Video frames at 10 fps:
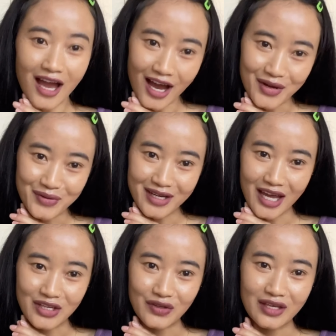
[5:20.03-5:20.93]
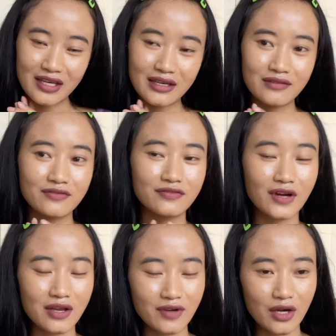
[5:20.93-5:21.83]
I would like to give
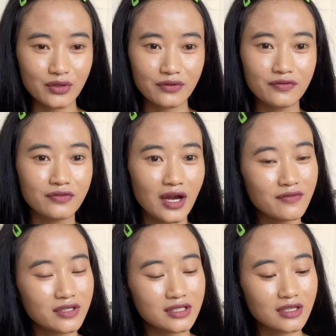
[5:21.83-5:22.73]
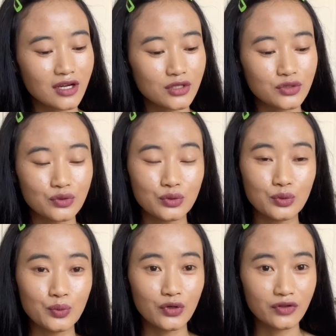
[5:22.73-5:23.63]
5 out of 5 stars to
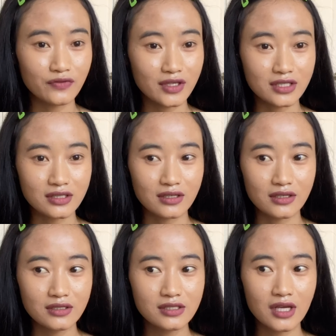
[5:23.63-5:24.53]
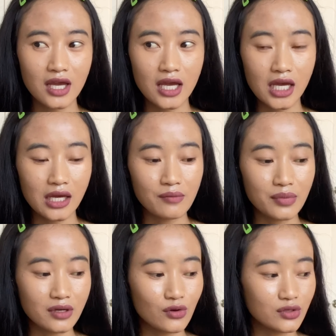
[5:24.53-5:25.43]
both of the skirts
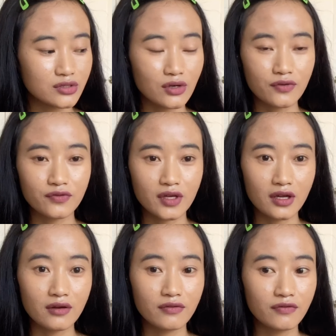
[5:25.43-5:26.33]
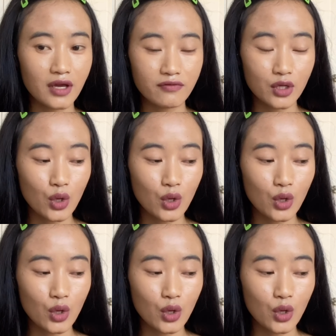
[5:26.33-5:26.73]
because of their fabric